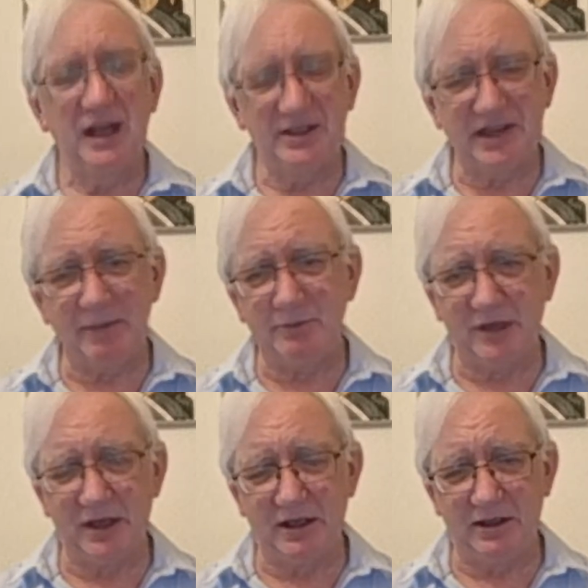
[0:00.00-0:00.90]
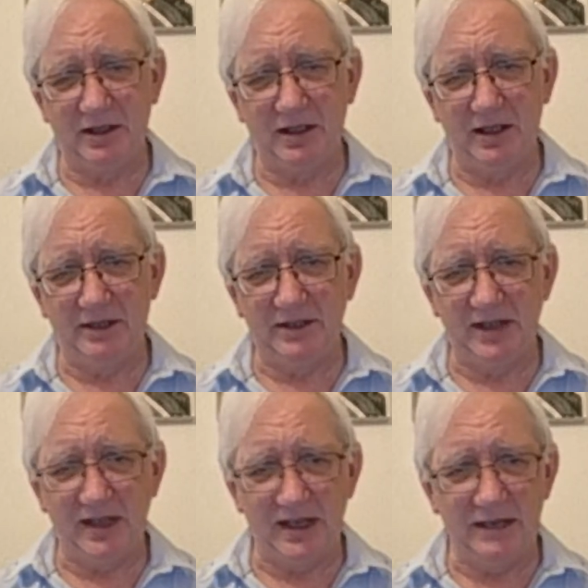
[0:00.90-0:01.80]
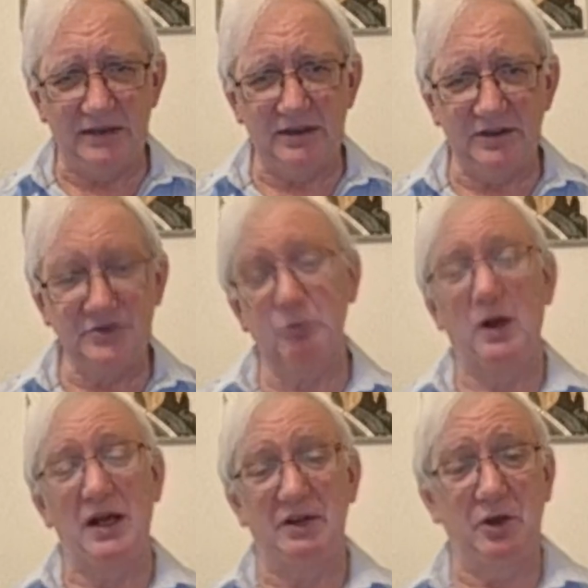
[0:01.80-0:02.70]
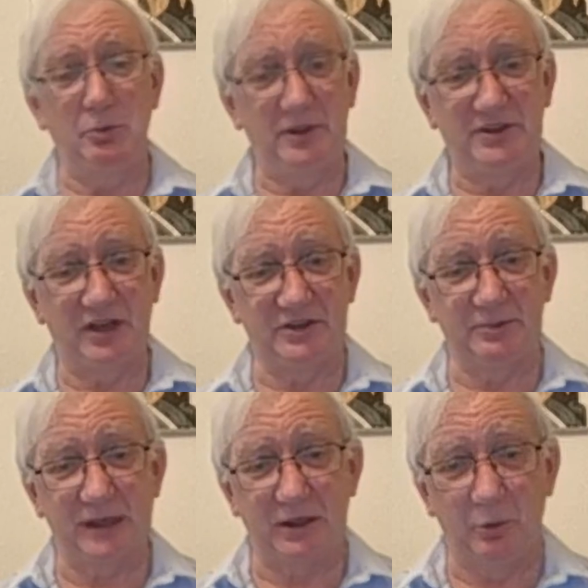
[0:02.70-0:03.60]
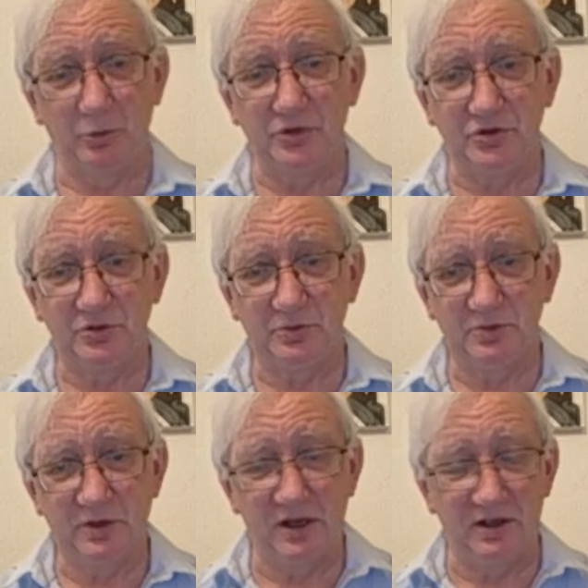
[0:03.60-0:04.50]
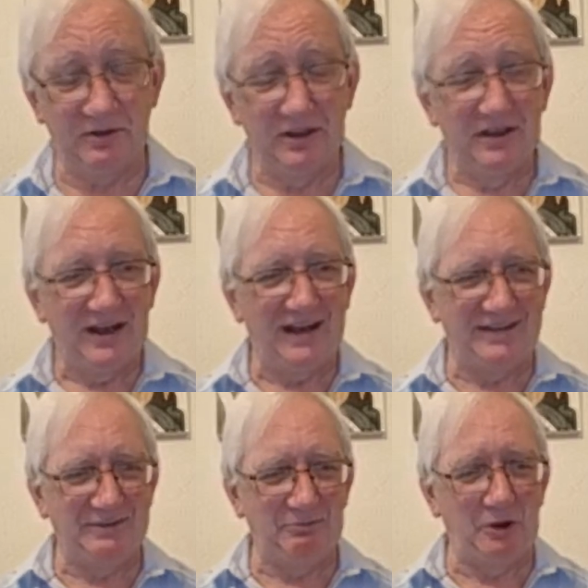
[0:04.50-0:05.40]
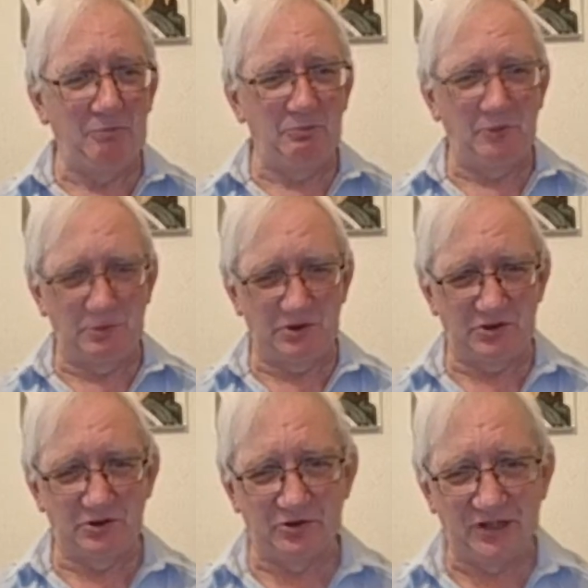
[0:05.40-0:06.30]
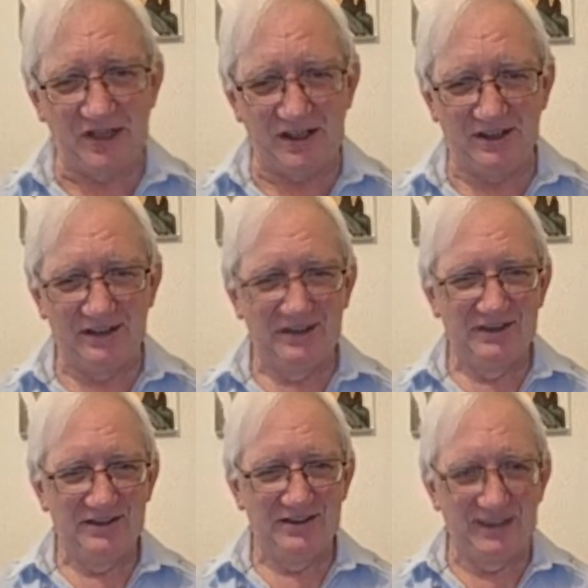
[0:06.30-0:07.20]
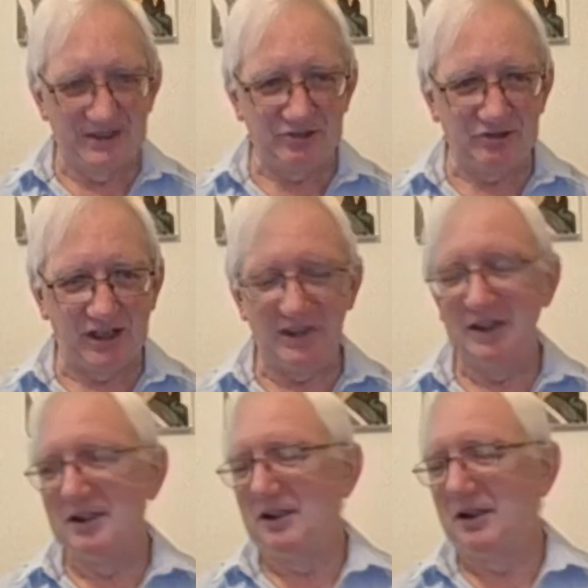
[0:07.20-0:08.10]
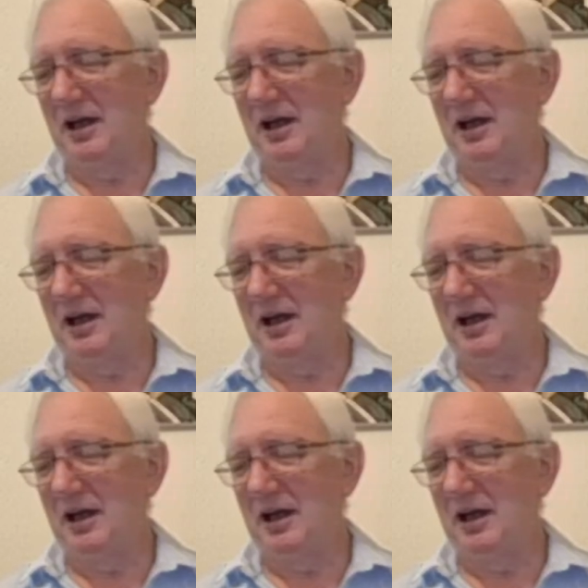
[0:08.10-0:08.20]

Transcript: It's happening in areas where no missiles are being launched, and which are not near Israel,